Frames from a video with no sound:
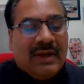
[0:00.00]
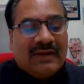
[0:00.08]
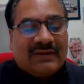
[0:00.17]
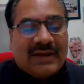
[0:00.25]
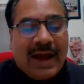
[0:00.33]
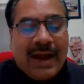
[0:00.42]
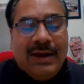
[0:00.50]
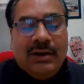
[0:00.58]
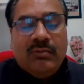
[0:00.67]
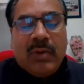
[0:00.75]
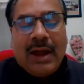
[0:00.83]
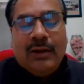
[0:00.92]

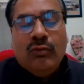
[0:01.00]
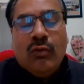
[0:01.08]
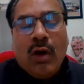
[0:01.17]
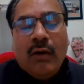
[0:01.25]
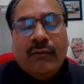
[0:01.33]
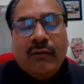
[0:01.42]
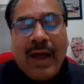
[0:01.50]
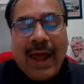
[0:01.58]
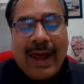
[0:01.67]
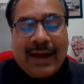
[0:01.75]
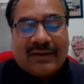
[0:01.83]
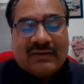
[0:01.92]
assigned value of
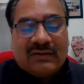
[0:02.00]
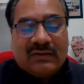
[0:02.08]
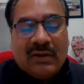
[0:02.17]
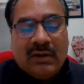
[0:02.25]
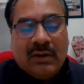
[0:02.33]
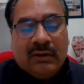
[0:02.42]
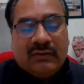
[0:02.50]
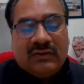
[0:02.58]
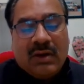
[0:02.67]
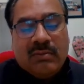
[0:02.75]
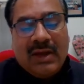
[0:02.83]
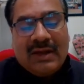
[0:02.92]
x,
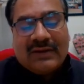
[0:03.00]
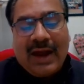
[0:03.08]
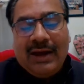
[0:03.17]
from the